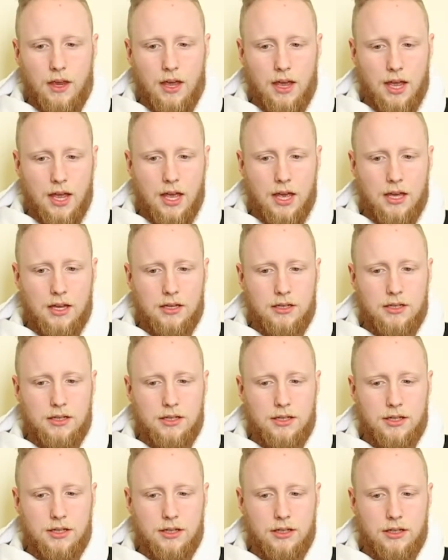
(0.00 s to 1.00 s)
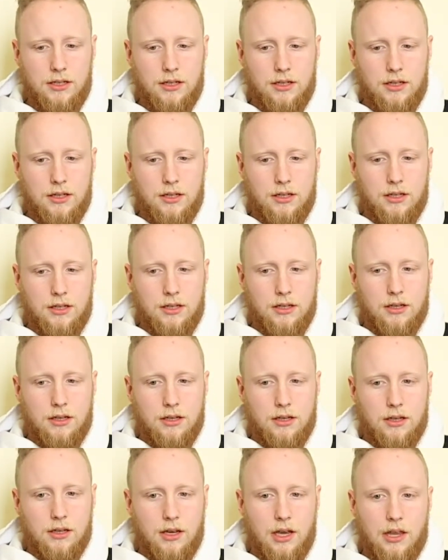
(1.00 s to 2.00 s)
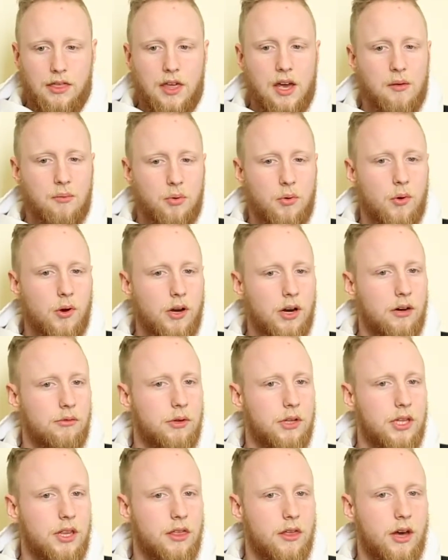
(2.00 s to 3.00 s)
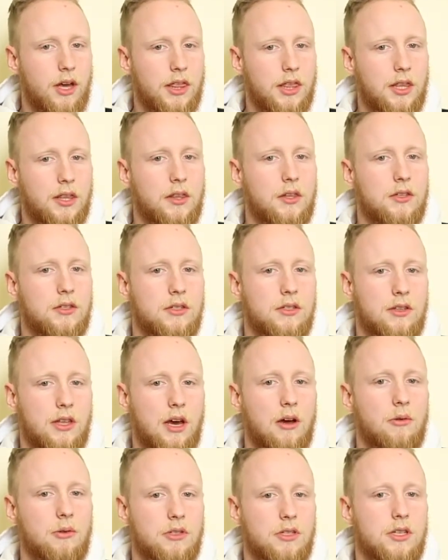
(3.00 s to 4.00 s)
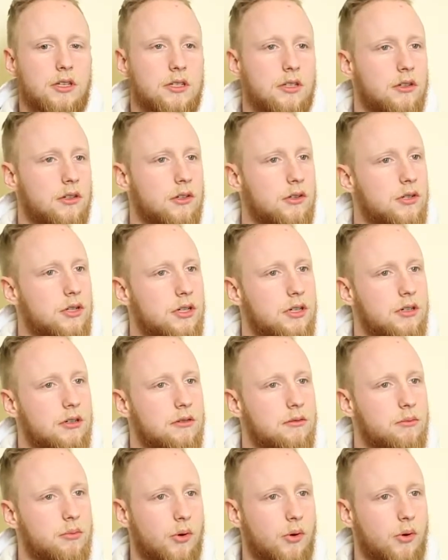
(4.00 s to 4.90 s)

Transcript: And at that point, I really thought that was the solution.